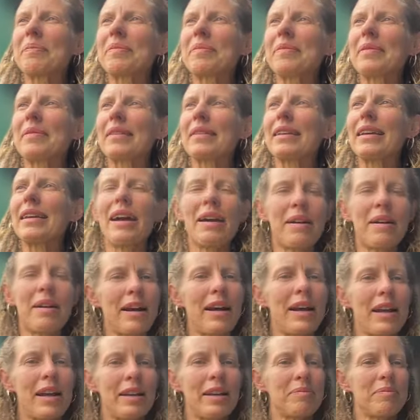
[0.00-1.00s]

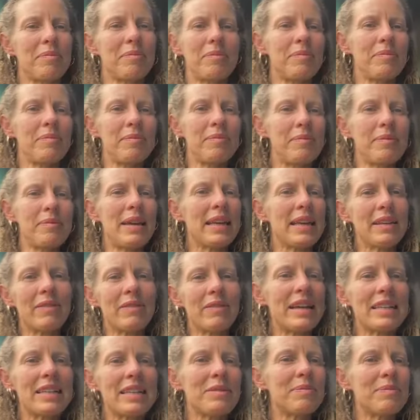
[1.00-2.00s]
I make the
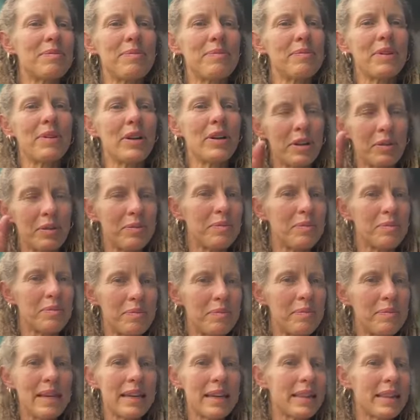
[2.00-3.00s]
recipe,
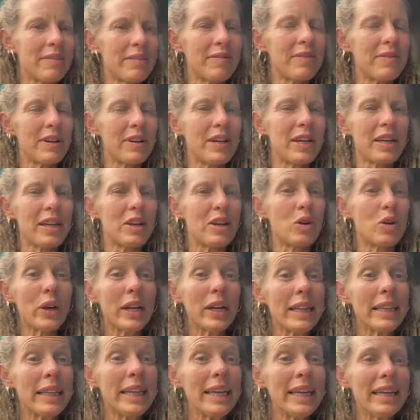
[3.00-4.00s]
make them very
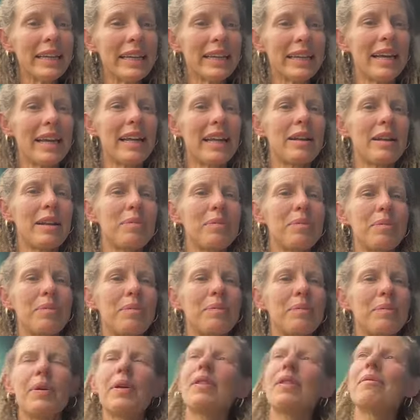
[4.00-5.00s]
quickly and
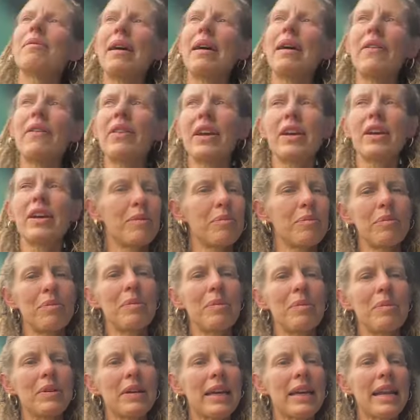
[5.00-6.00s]
put them out there, and
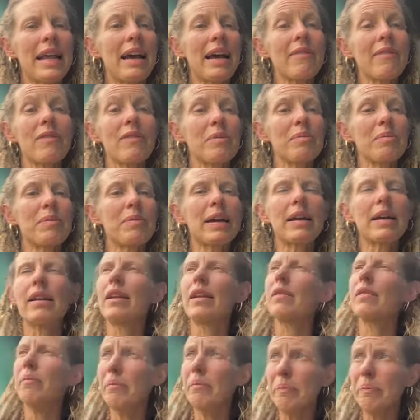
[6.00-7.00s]
people can have them. But
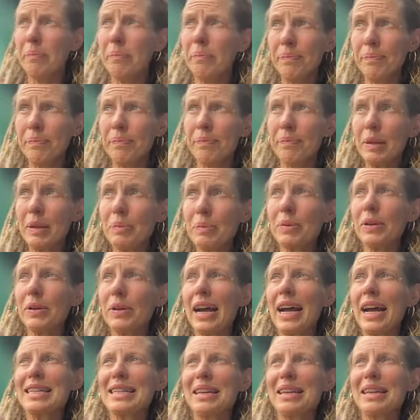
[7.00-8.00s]
people are
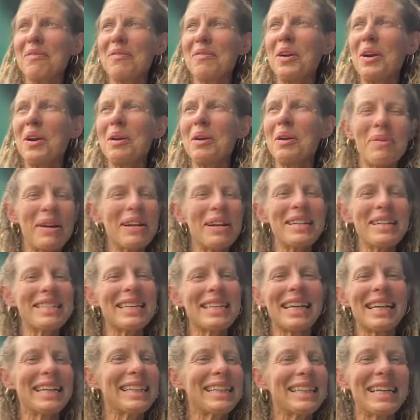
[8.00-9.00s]
asking for a
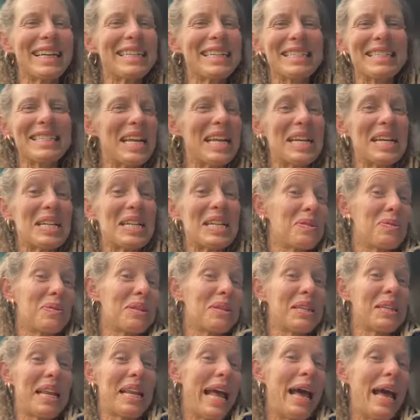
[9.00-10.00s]
parasite cleanse, and I just
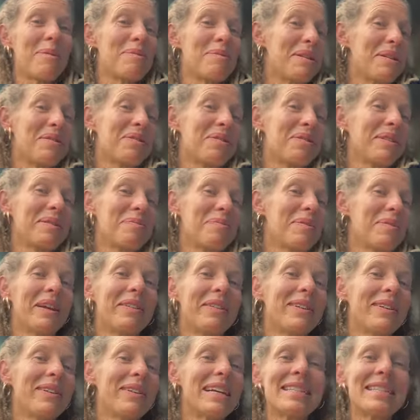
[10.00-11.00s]
wasn't happy with my
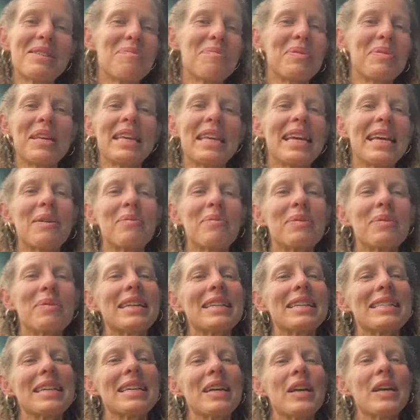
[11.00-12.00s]
recipe yet because,